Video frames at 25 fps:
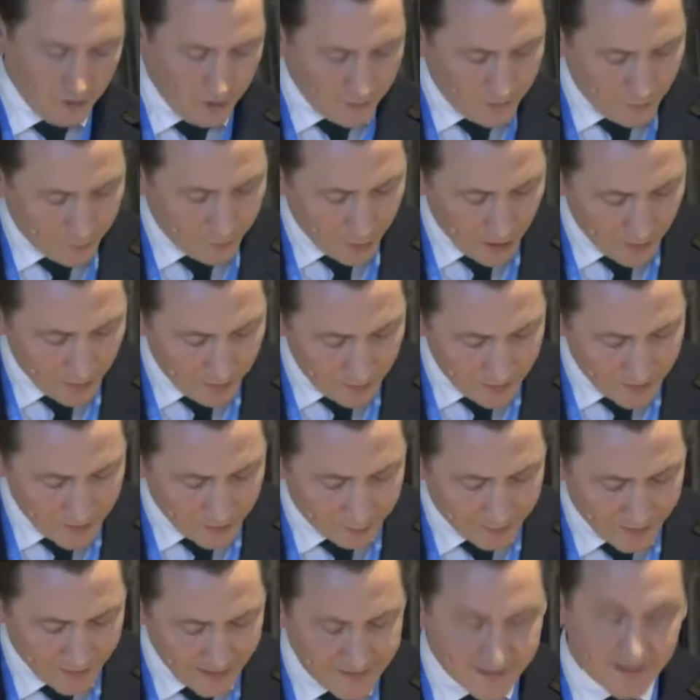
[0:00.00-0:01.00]
The problem
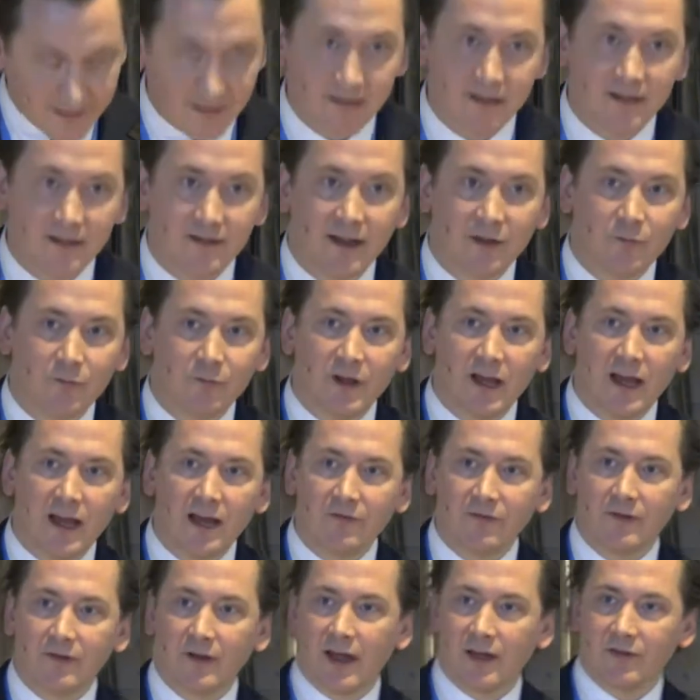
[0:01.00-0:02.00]
is basically that we
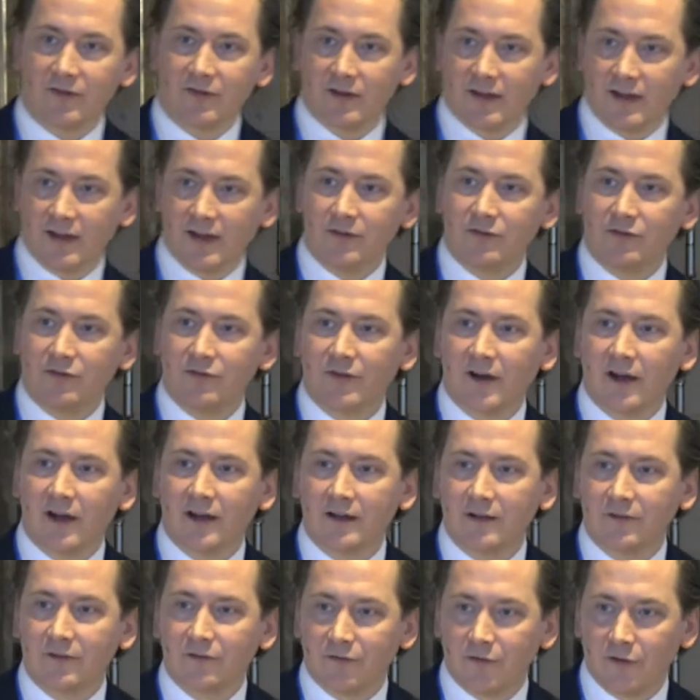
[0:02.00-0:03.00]
have, as
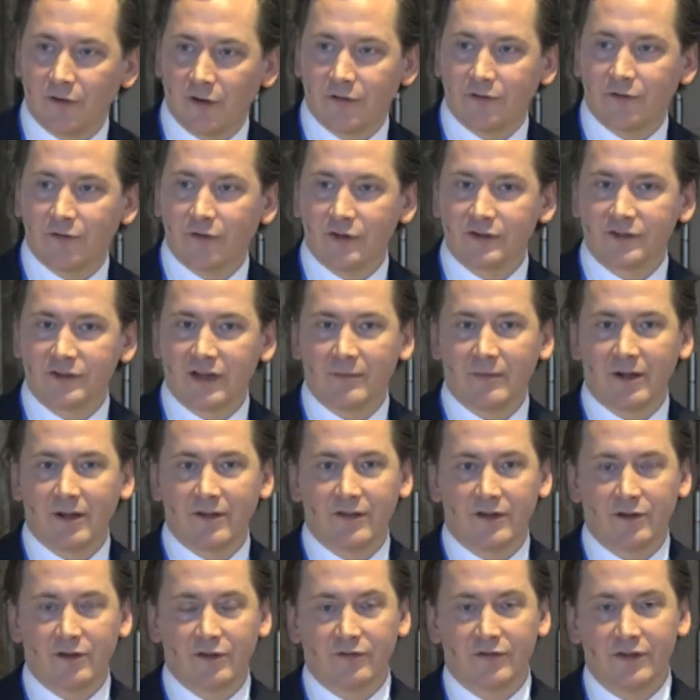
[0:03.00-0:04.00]
identified for the first time, I
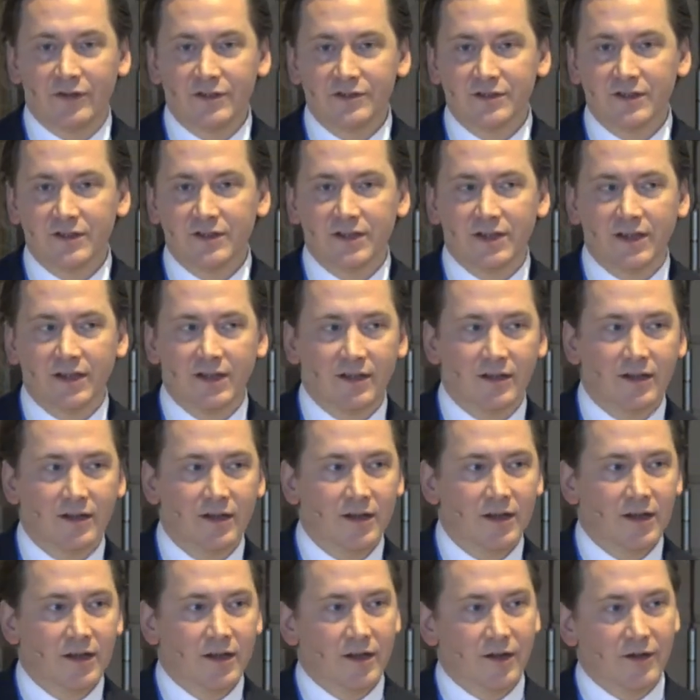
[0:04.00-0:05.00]
think, officially in
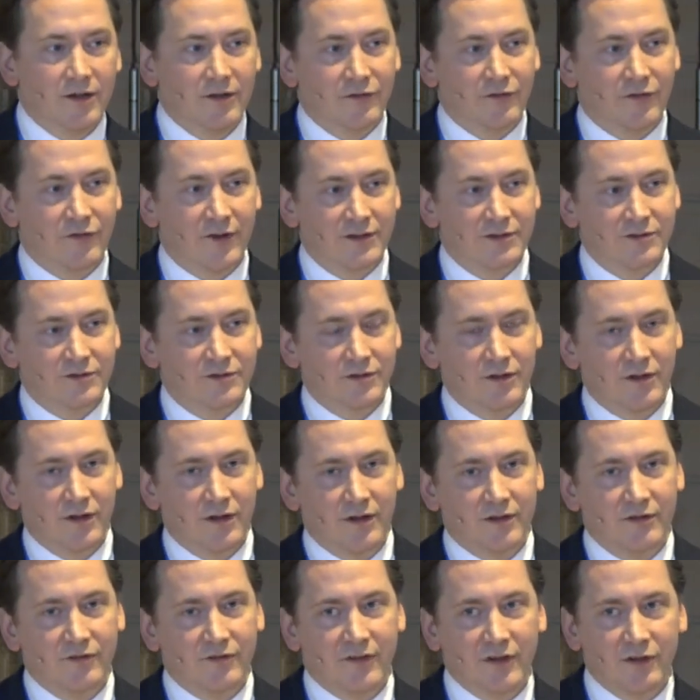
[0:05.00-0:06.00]
the French
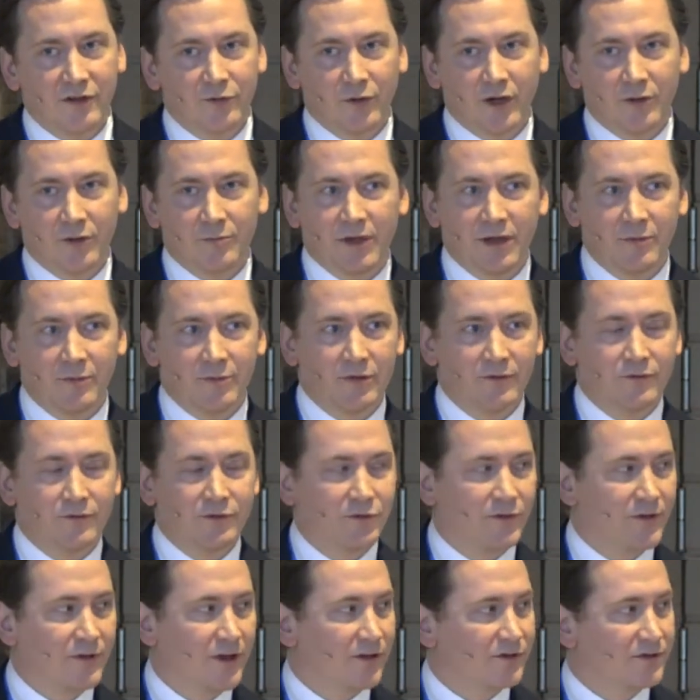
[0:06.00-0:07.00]
Defense White Paper of
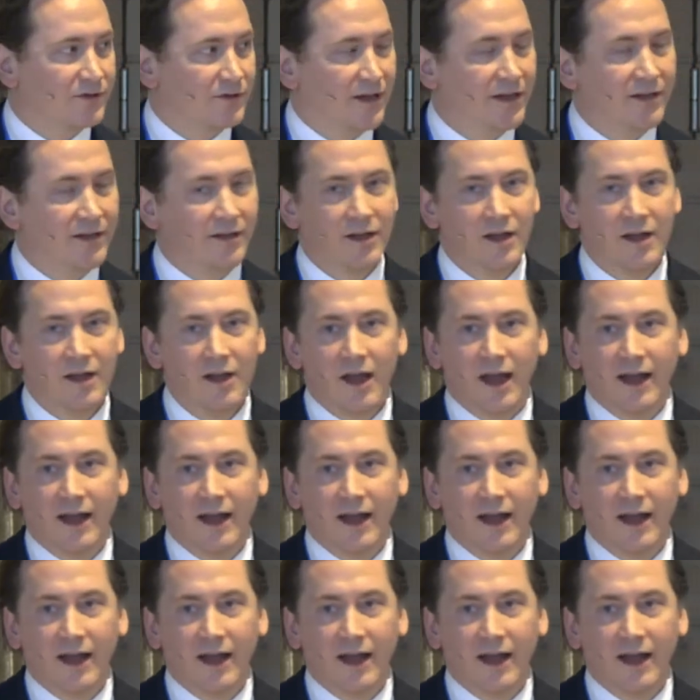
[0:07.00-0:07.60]
2008,